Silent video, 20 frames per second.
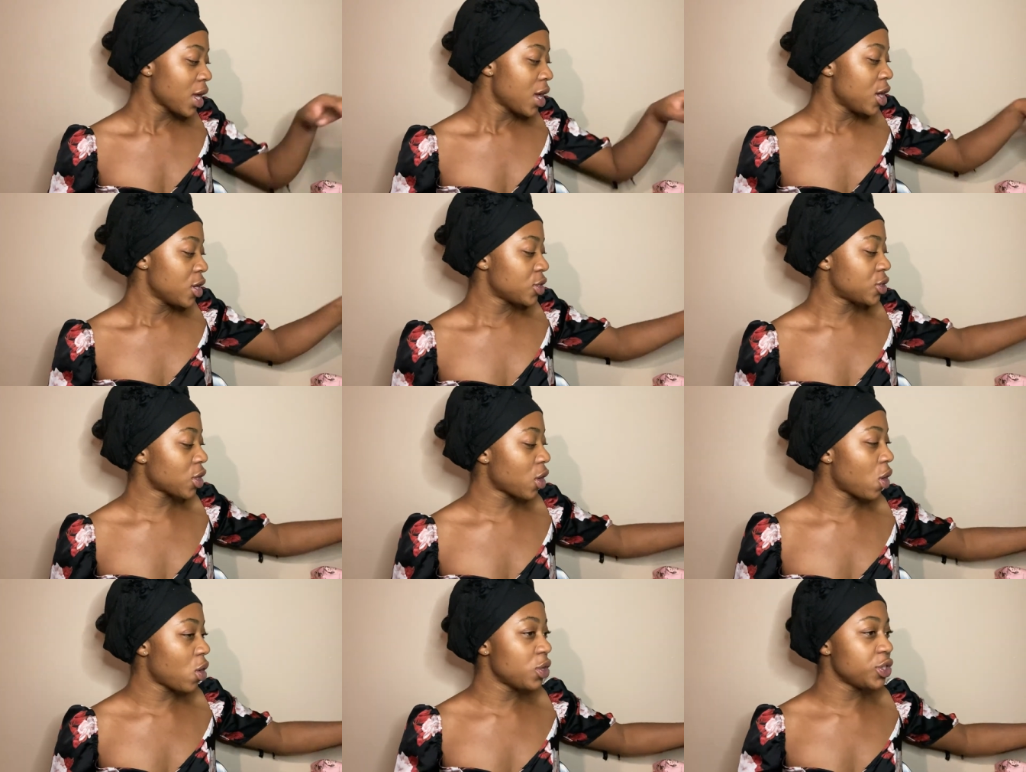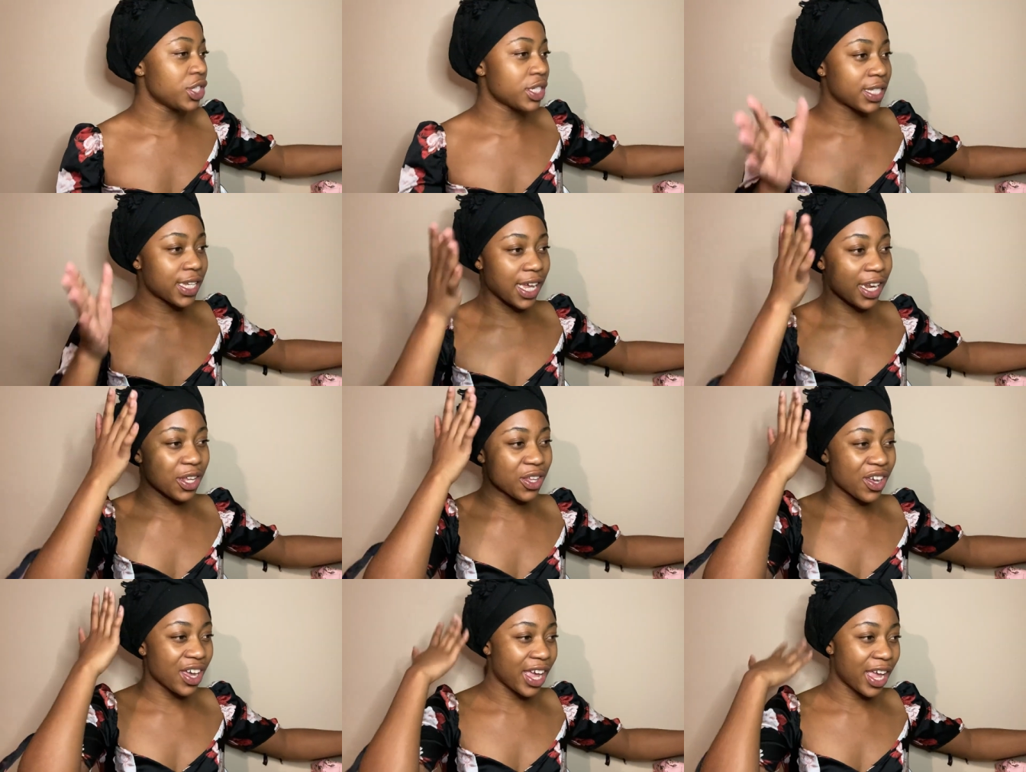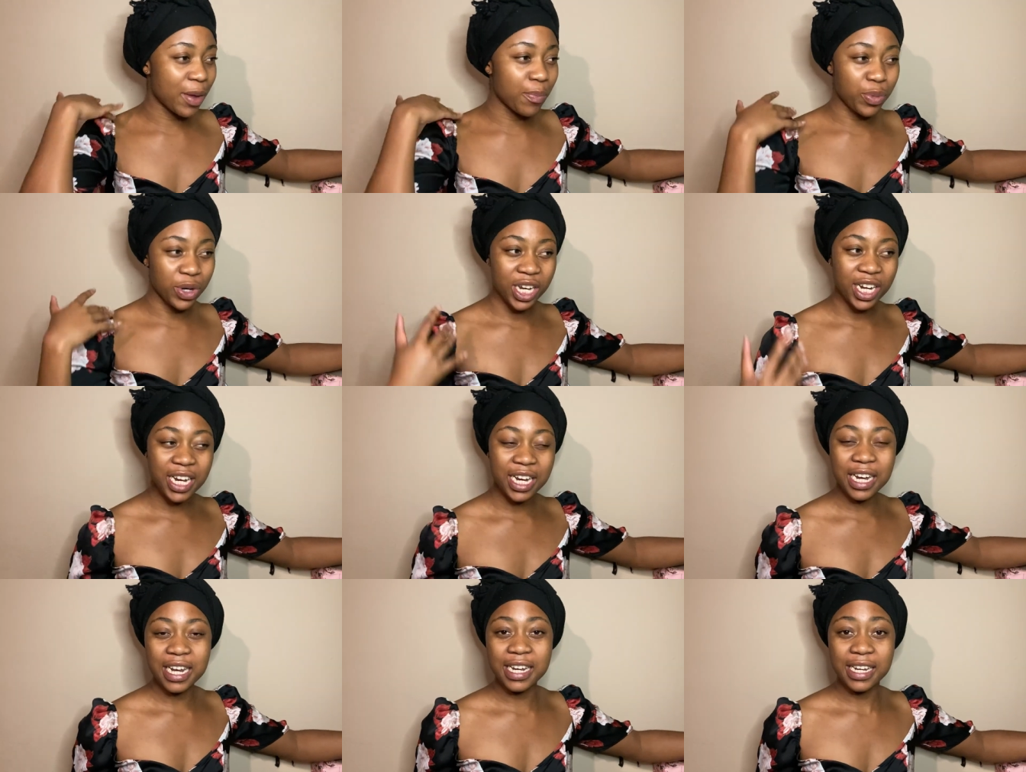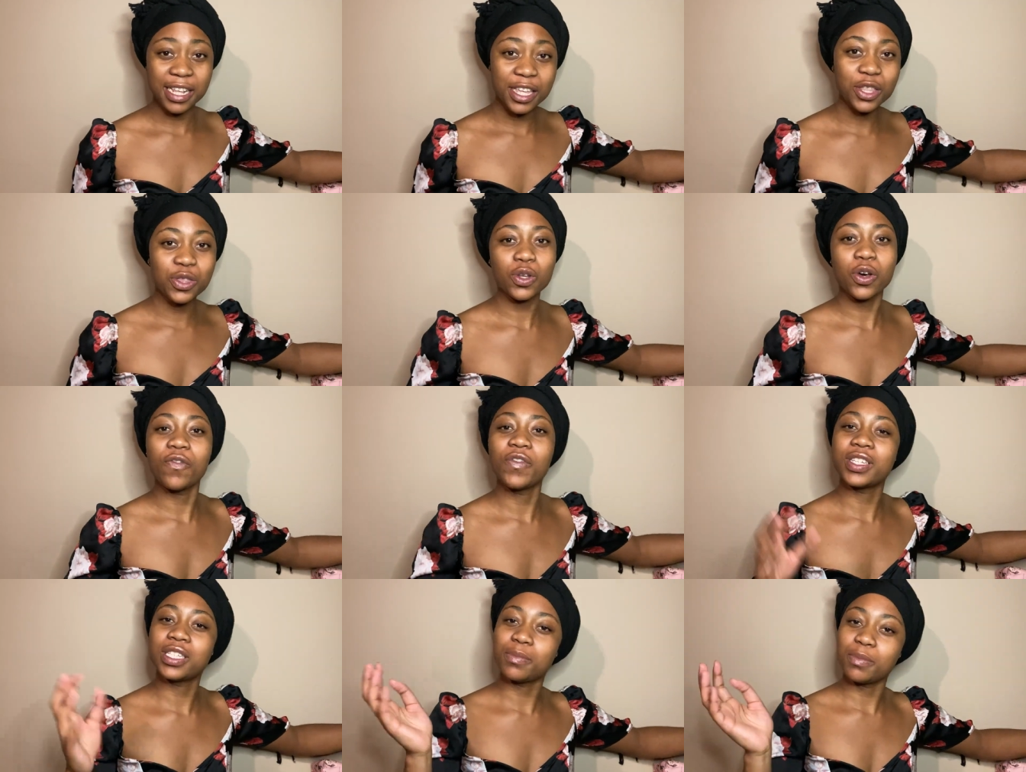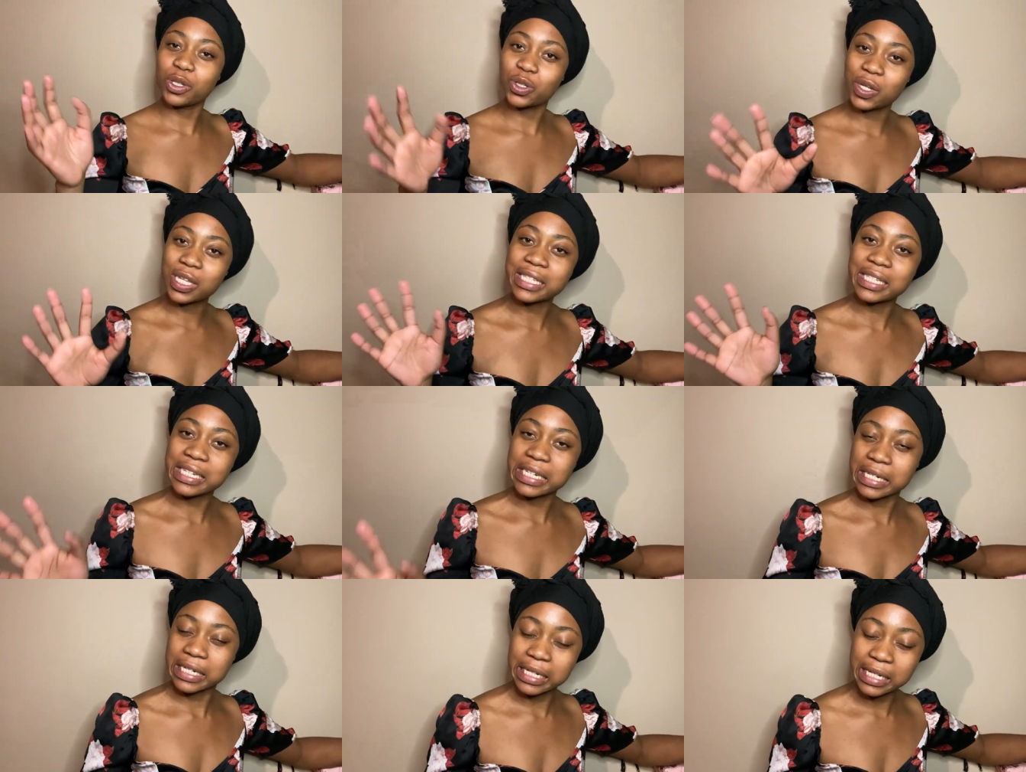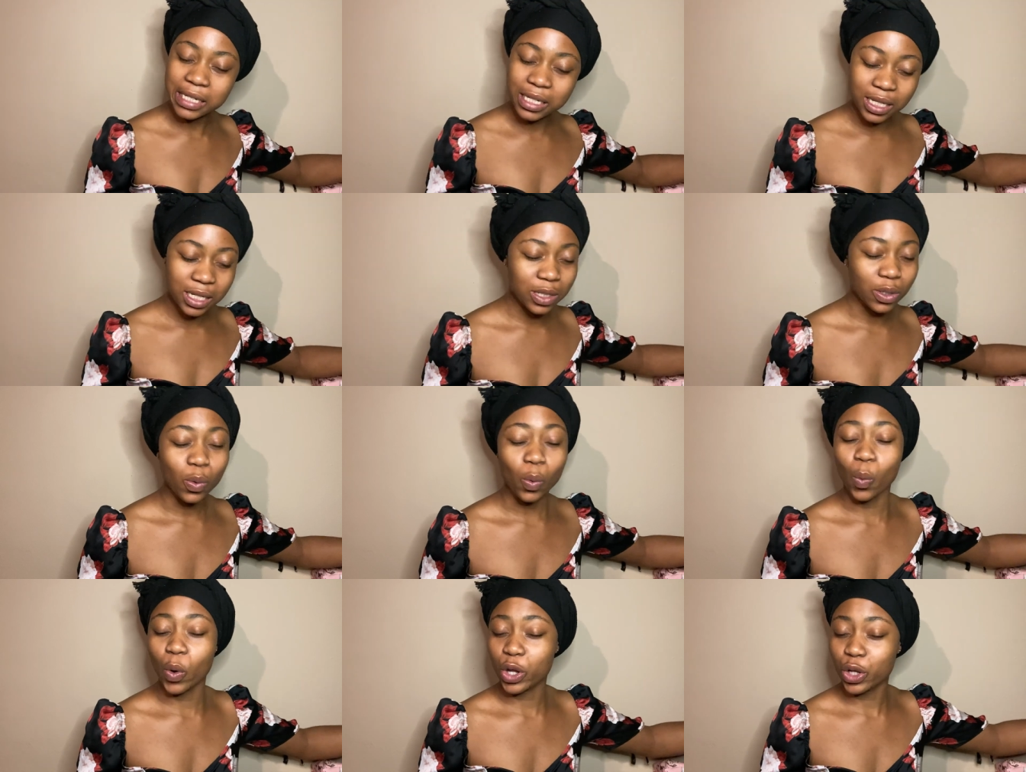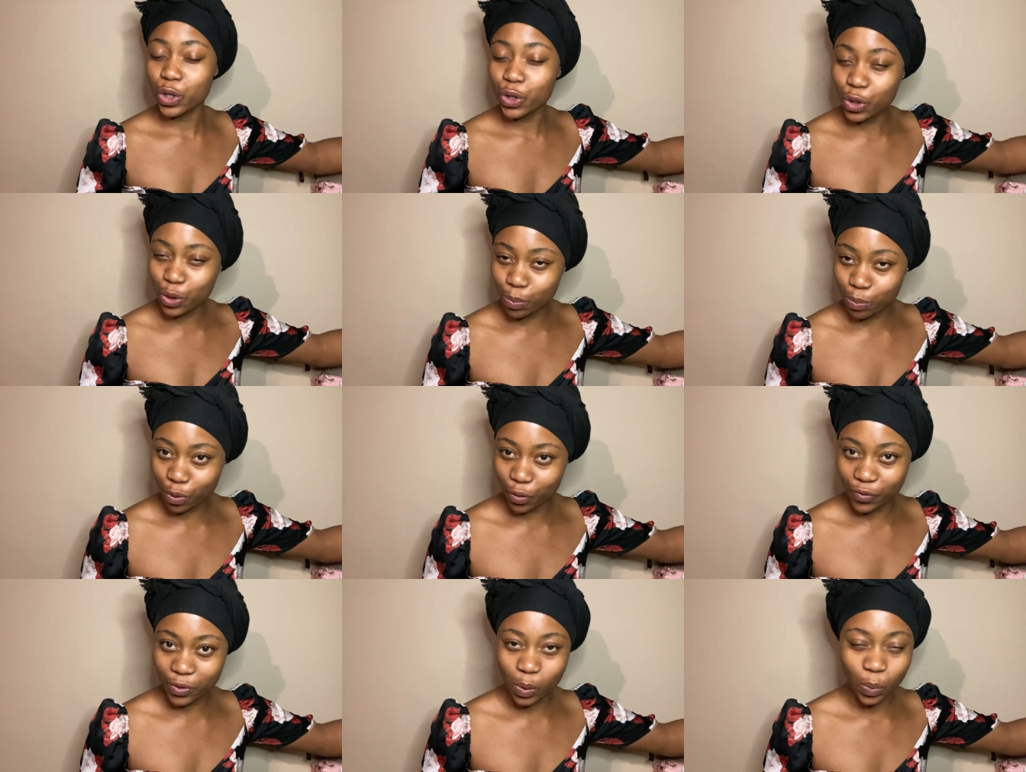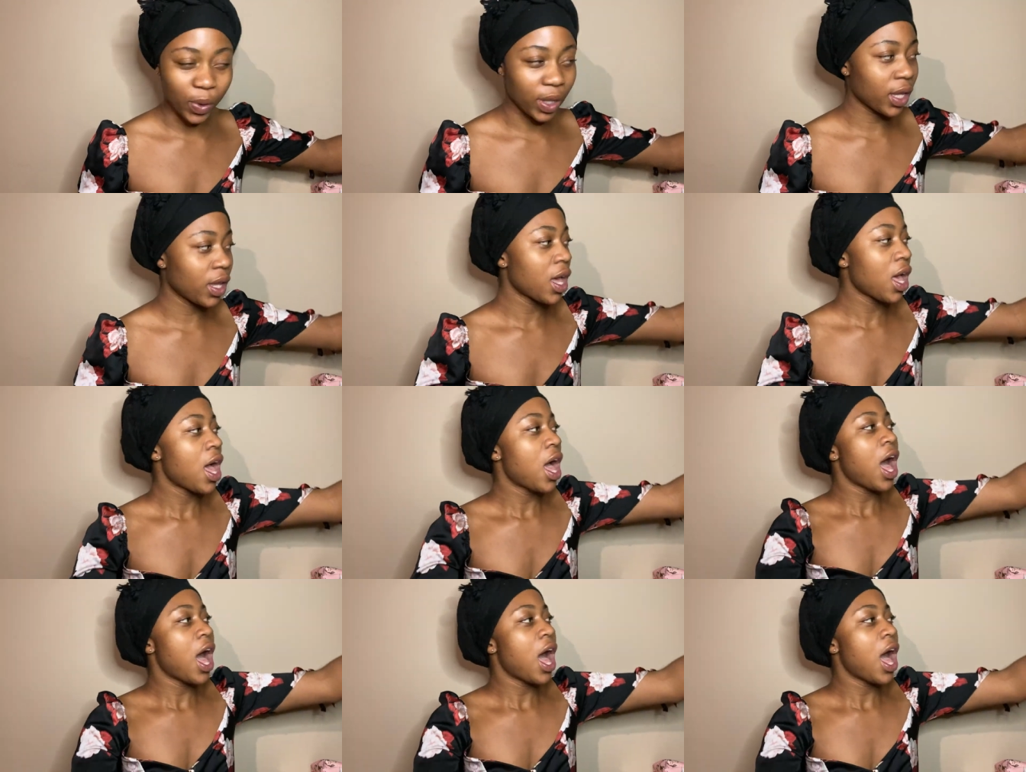So just getting your hair braided underneath, obviously make sure it's neat when you remove the wig.